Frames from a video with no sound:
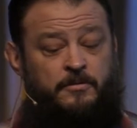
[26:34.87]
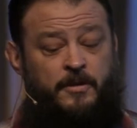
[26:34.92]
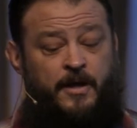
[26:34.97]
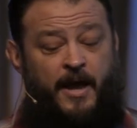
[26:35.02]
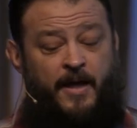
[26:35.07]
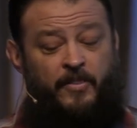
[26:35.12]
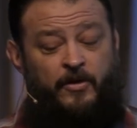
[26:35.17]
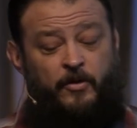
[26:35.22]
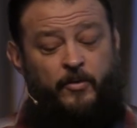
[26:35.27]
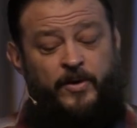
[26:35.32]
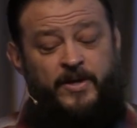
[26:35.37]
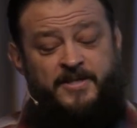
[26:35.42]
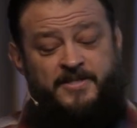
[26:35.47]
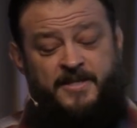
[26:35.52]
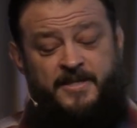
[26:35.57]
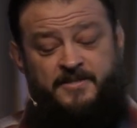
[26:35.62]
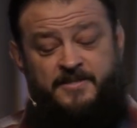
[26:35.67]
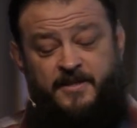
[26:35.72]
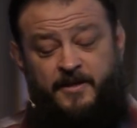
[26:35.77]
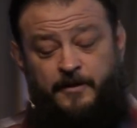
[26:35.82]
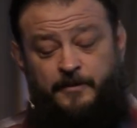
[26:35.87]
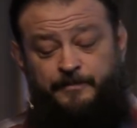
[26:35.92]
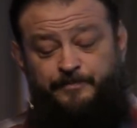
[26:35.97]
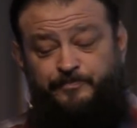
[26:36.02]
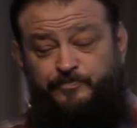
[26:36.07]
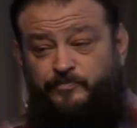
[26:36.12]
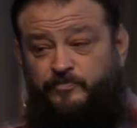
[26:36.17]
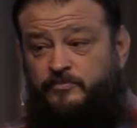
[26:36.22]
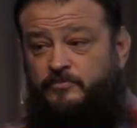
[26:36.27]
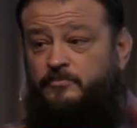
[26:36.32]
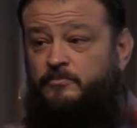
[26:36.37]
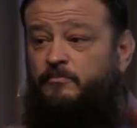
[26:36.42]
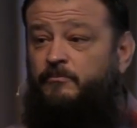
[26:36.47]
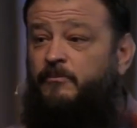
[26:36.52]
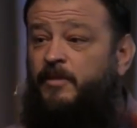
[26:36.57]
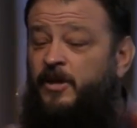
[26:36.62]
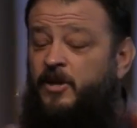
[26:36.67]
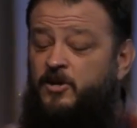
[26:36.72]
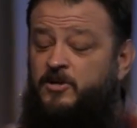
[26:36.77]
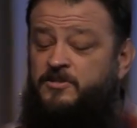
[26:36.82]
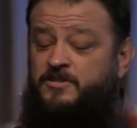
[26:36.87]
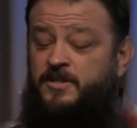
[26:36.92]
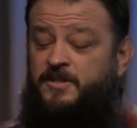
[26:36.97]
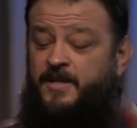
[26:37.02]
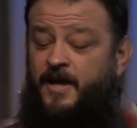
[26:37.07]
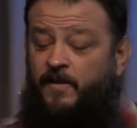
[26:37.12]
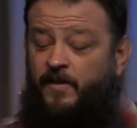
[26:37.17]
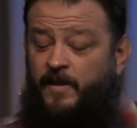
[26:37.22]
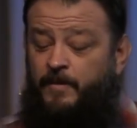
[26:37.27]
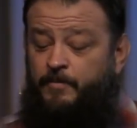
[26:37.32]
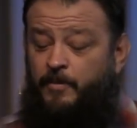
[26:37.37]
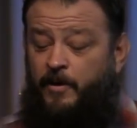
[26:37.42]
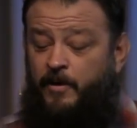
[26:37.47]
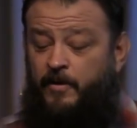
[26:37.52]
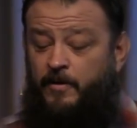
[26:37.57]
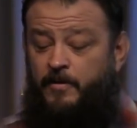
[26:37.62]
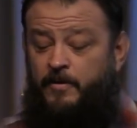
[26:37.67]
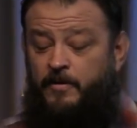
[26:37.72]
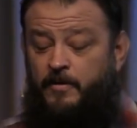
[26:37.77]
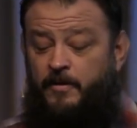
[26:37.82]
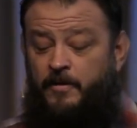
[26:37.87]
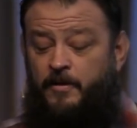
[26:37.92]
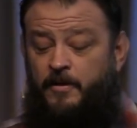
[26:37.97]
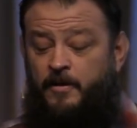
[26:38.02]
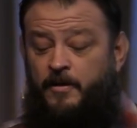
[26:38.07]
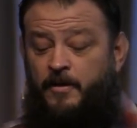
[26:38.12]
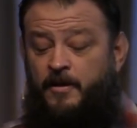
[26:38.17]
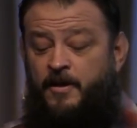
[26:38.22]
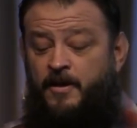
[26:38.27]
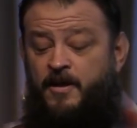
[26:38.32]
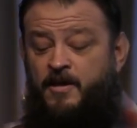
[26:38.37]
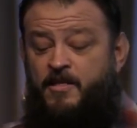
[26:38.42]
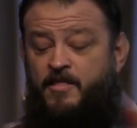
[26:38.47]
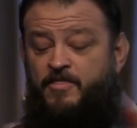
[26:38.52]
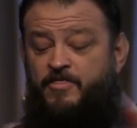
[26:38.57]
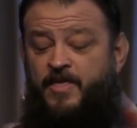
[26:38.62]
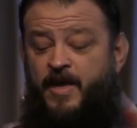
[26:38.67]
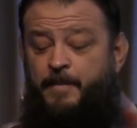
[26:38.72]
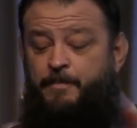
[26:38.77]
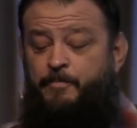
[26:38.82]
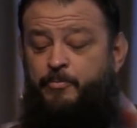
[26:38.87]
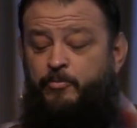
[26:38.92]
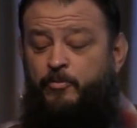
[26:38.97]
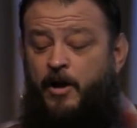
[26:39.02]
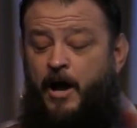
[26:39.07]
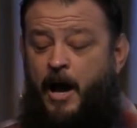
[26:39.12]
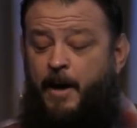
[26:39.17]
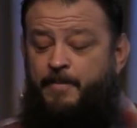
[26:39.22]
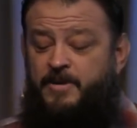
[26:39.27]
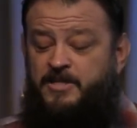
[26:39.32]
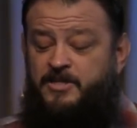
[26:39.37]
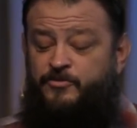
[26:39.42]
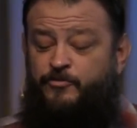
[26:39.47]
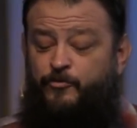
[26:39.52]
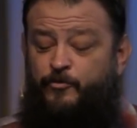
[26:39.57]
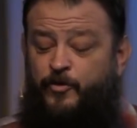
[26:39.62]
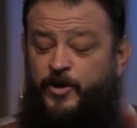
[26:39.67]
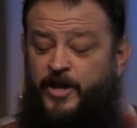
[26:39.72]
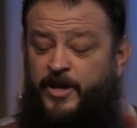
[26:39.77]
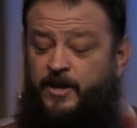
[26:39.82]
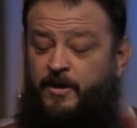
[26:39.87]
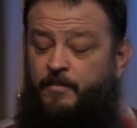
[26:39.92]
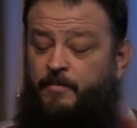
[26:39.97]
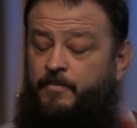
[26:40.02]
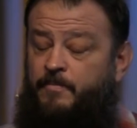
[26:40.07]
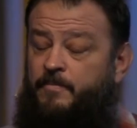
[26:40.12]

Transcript: And look what he says here. Here's the telling part they promise freedom,